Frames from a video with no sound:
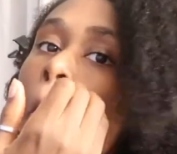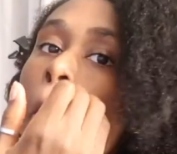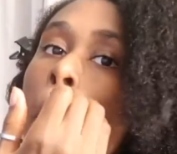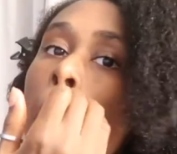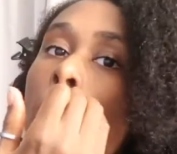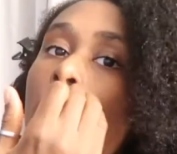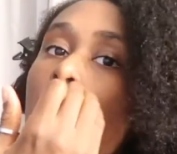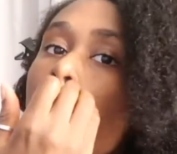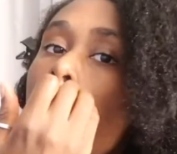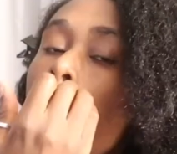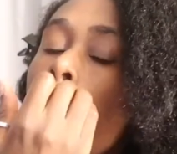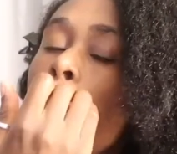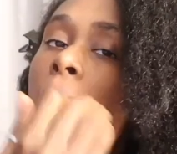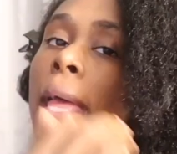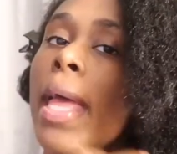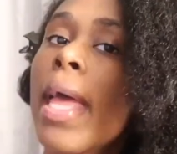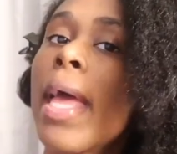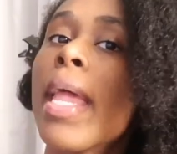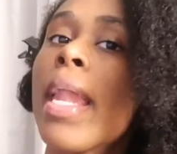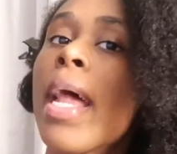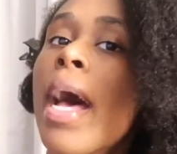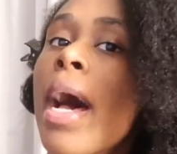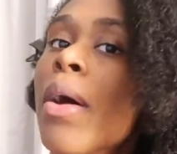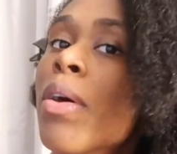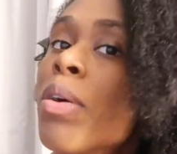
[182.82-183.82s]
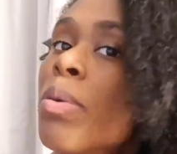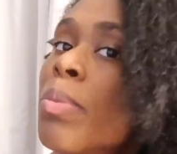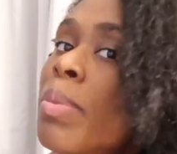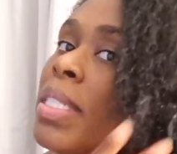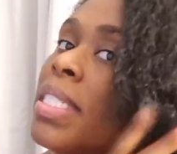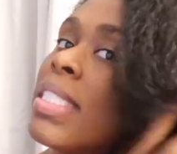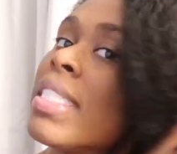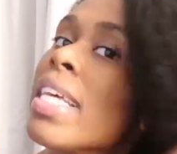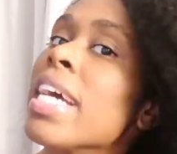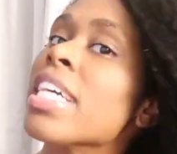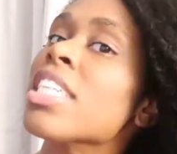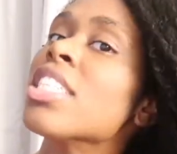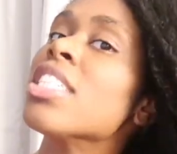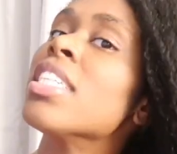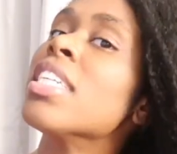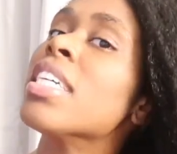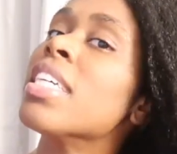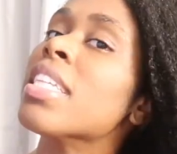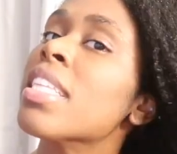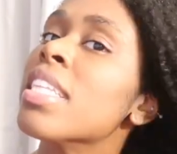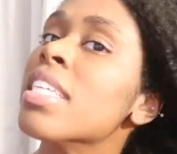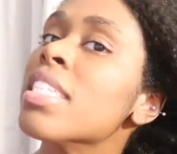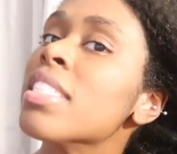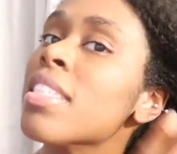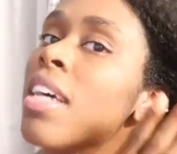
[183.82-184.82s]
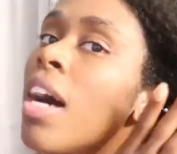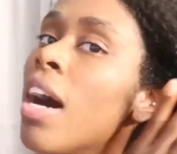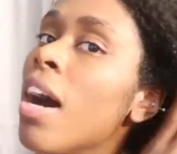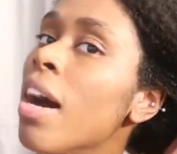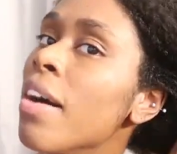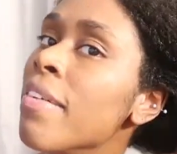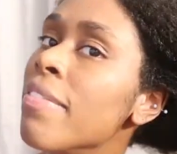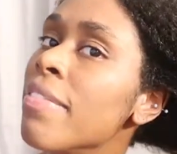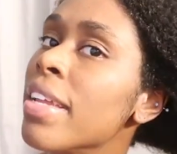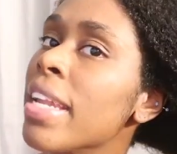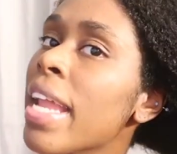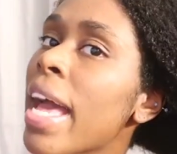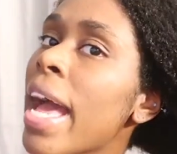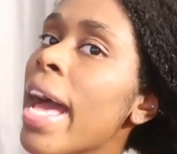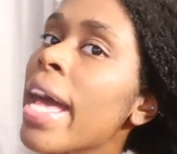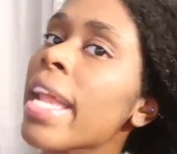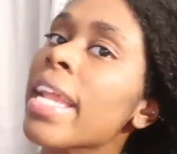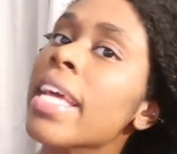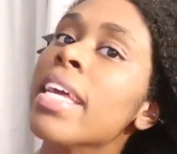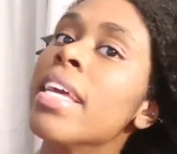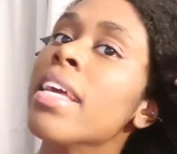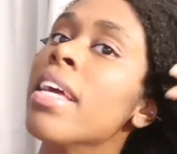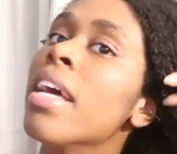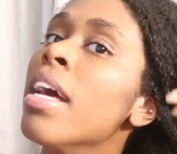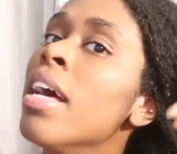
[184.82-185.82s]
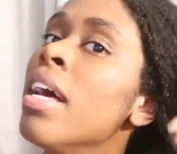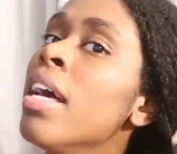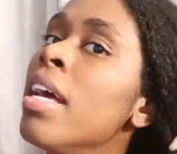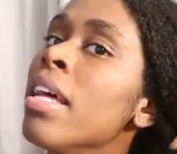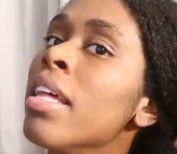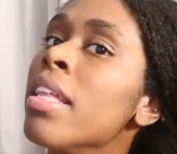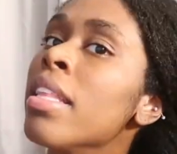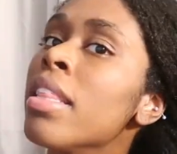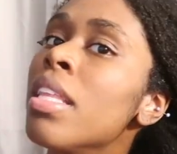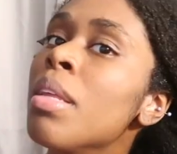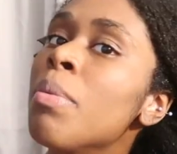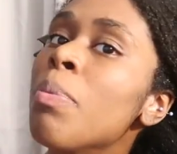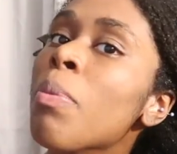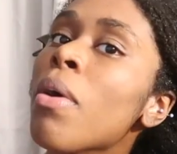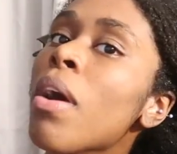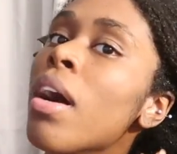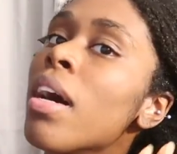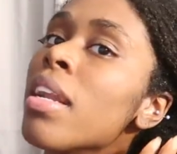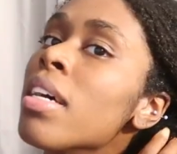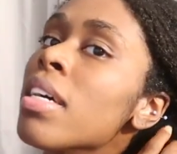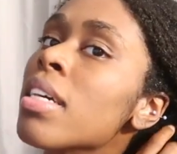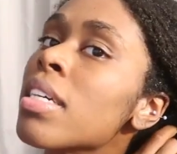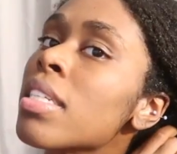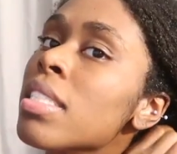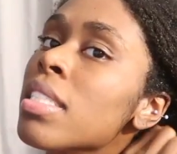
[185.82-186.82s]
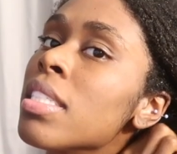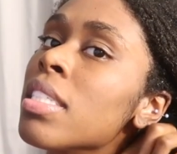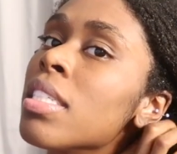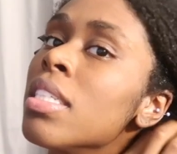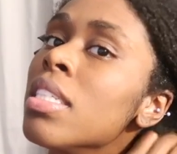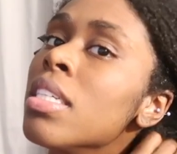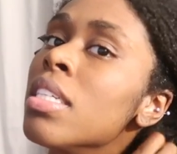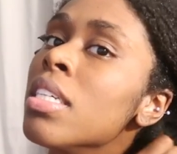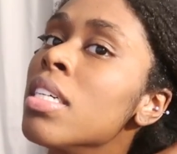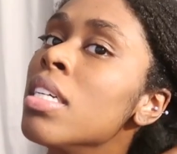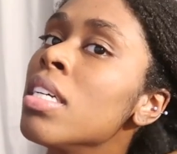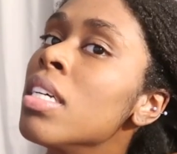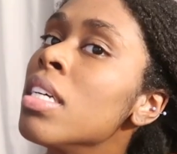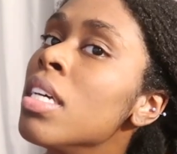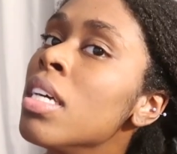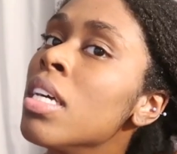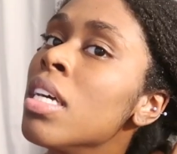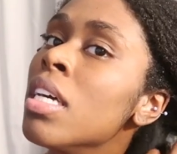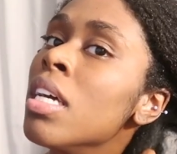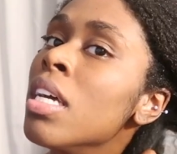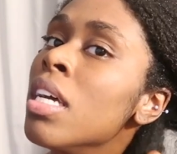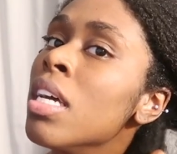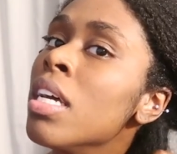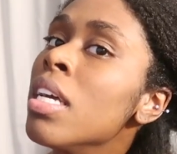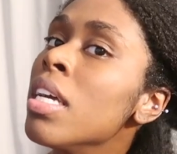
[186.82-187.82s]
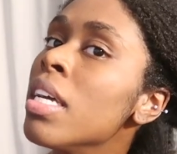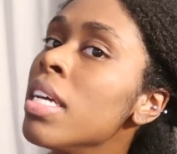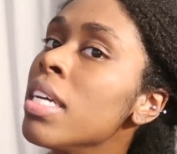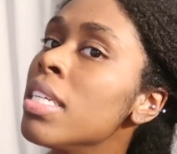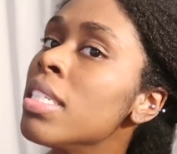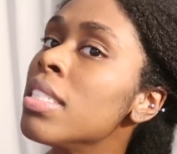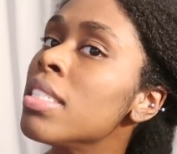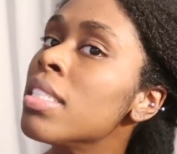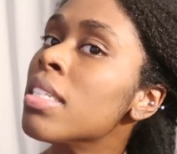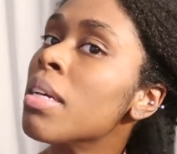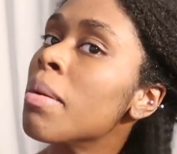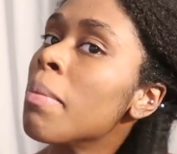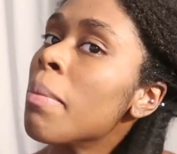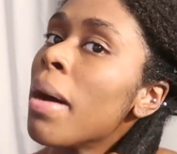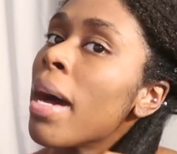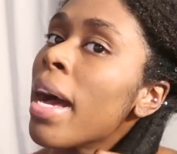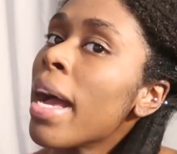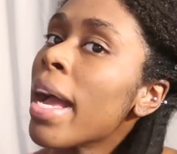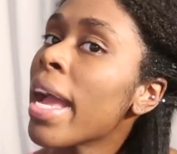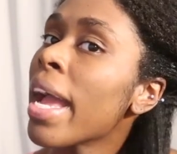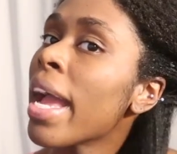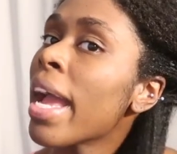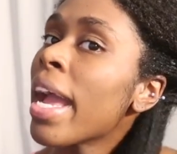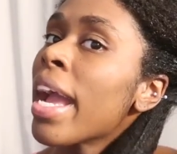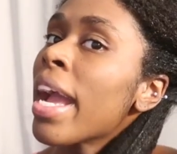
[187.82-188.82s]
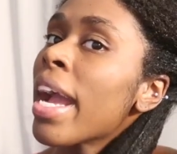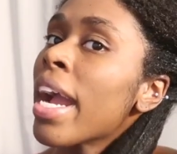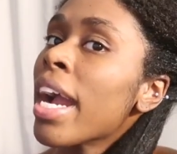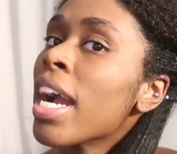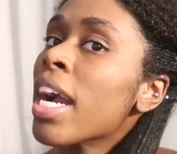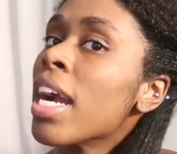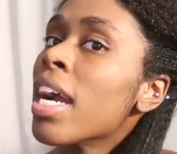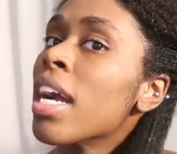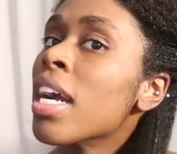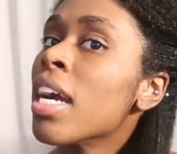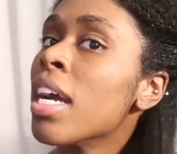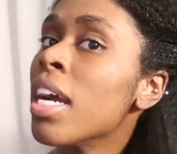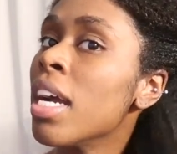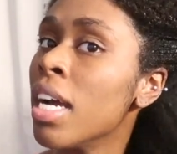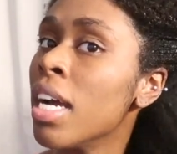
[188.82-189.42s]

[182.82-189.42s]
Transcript: And then I will be sectioning this off and adding the product into my hair.